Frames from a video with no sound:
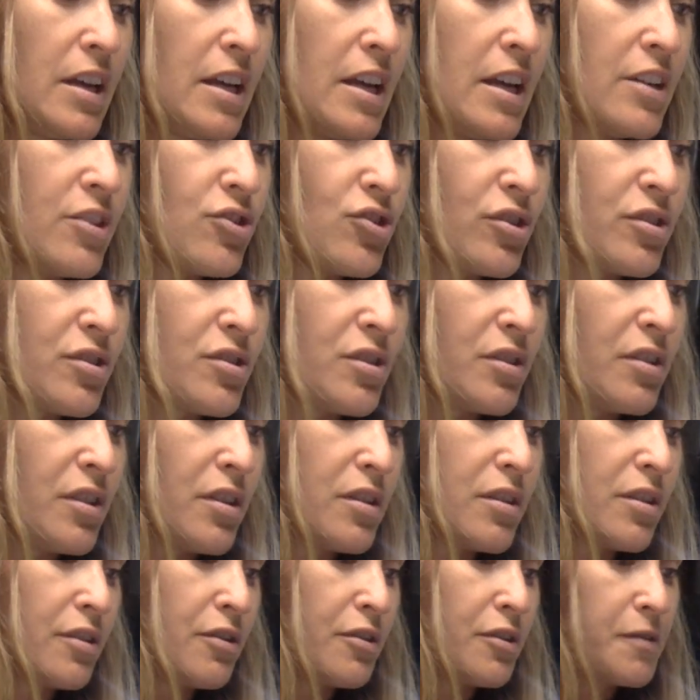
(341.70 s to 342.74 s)
inches to the
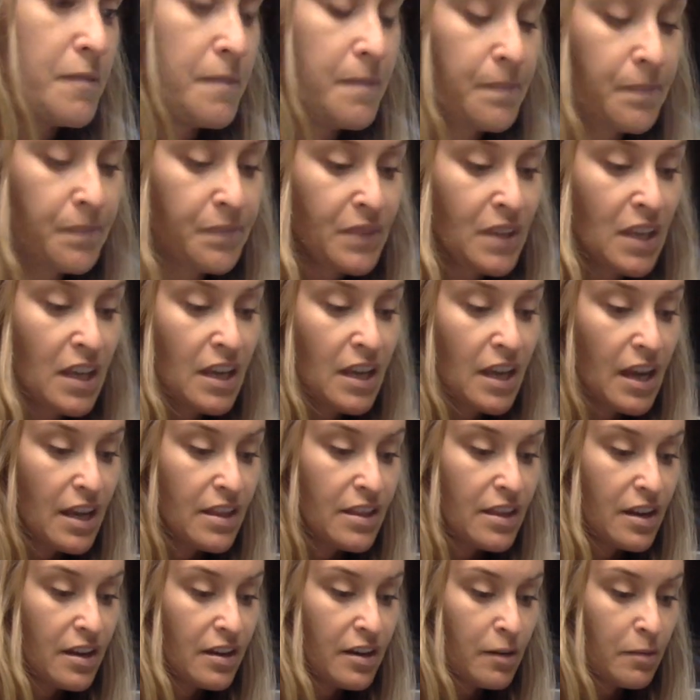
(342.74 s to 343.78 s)
third. And
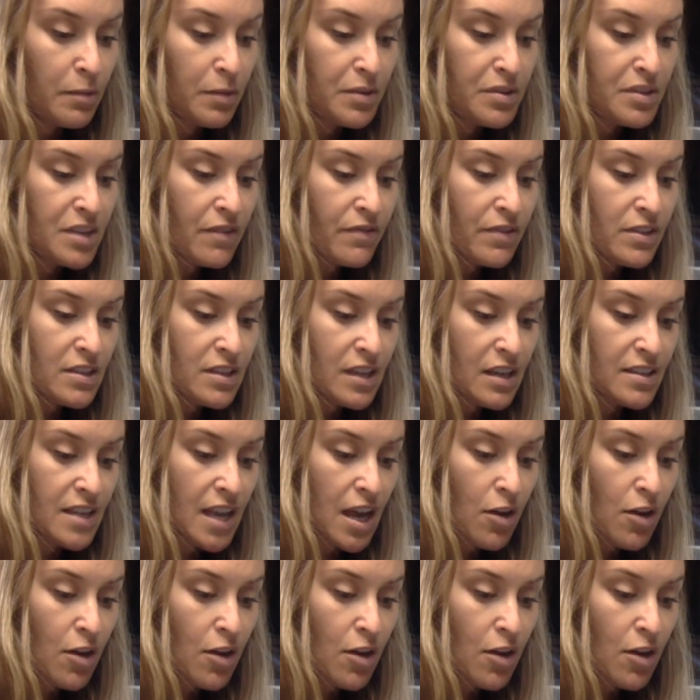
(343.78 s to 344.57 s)
then number 7 says,